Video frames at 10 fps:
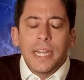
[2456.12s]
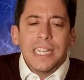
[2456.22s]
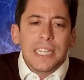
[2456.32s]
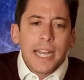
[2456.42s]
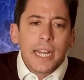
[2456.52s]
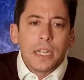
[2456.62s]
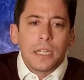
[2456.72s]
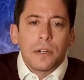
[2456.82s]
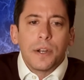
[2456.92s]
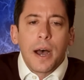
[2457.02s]
Is
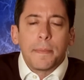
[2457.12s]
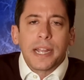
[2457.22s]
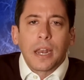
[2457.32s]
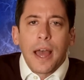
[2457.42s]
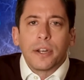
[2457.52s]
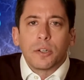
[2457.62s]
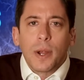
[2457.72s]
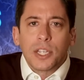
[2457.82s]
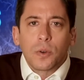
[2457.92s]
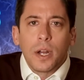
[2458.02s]
it they're not being allowed into
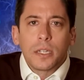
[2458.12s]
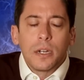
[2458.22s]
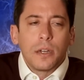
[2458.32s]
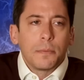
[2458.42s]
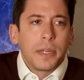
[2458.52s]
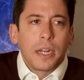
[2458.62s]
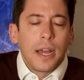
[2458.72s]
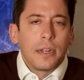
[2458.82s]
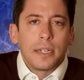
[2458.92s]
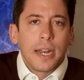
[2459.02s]
restaurants? No, they're being
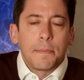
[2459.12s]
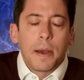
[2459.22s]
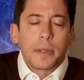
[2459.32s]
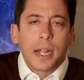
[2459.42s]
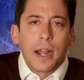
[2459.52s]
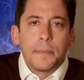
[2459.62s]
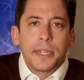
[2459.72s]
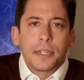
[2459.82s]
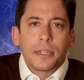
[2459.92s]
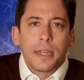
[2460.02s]
allowed into any public
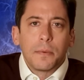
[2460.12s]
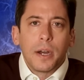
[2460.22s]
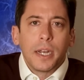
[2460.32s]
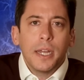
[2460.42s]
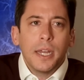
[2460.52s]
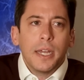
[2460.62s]
accommodation they want.